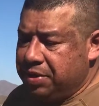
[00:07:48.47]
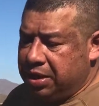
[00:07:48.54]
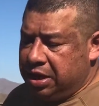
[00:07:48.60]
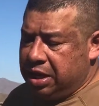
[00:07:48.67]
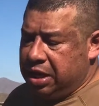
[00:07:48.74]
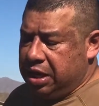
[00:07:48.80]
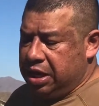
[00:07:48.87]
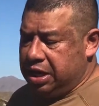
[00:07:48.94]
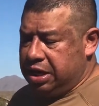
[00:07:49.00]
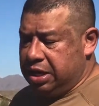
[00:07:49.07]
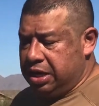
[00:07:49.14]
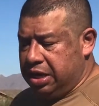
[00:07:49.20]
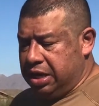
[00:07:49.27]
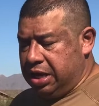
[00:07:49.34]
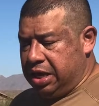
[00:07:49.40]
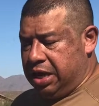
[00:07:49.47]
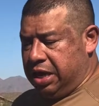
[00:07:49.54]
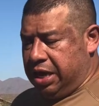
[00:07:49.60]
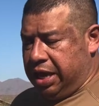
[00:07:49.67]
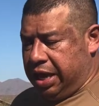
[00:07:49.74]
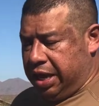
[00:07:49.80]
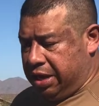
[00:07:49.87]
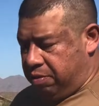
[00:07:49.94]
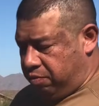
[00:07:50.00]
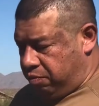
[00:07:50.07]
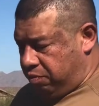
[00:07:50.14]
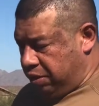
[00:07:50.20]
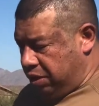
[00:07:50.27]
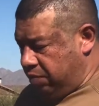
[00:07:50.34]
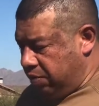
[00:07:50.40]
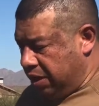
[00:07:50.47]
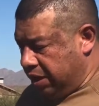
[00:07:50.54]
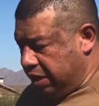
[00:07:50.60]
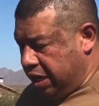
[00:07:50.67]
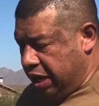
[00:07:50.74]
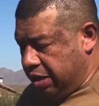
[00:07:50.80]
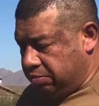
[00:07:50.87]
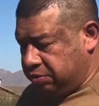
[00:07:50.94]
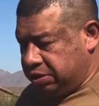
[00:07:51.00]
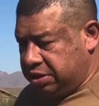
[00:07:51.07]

And really when it comes,